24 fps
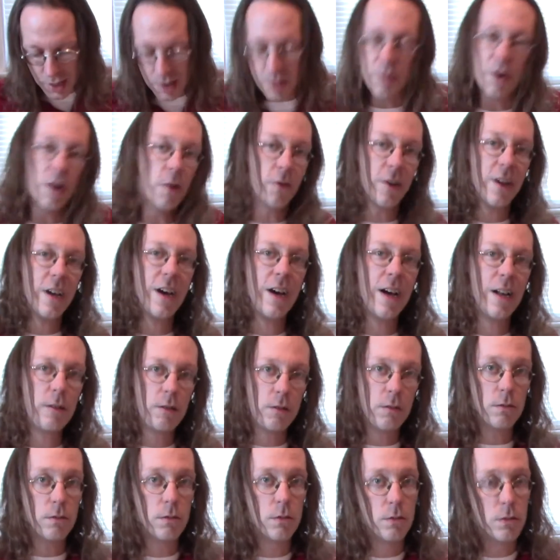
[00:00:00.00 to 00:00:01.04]
But we're not,
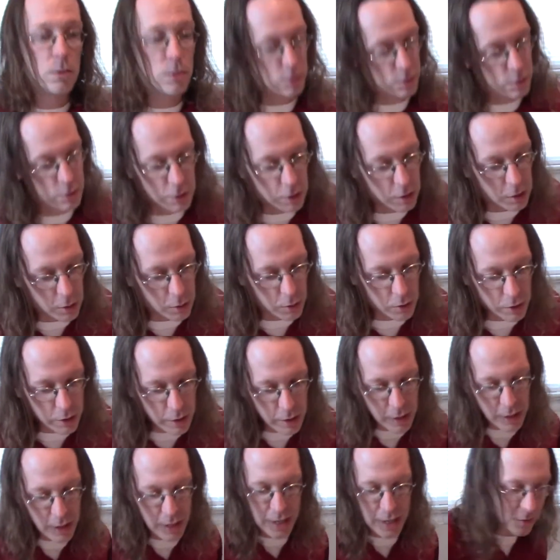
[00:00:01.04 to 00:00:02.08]
so we're
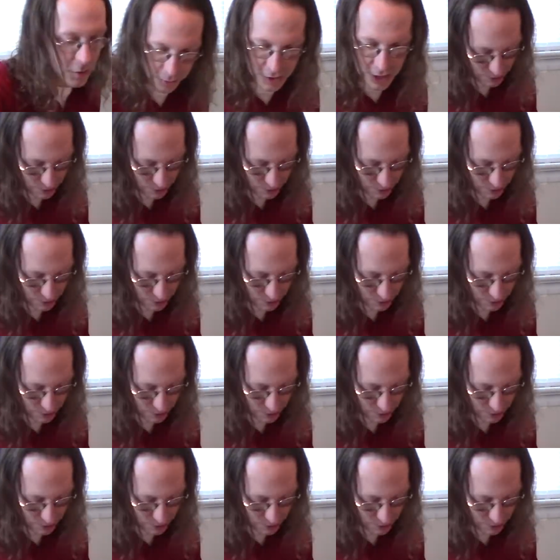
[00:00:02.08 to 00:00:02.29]
not.